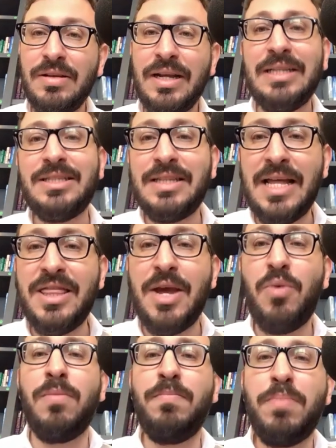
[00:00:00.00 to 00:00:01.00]
Instead, they
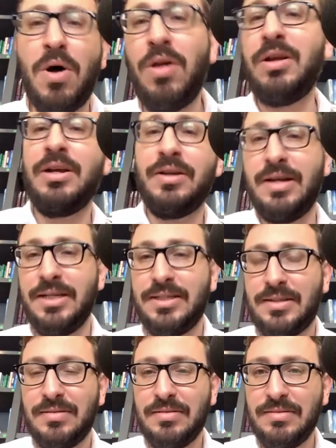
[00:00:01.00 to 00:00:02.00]
were
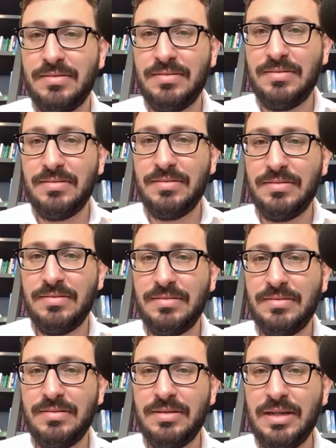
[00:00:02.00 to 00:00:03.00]
balkanized.
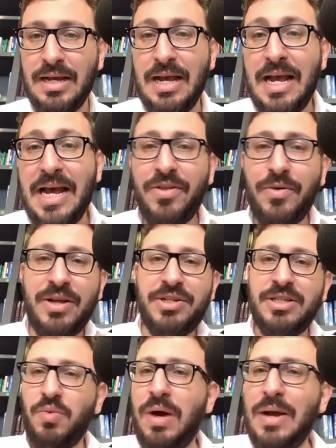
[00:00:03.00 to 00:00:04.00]
And the question
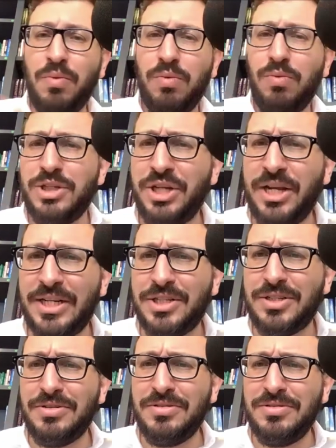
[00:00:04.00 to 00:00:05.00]
is why? What changed?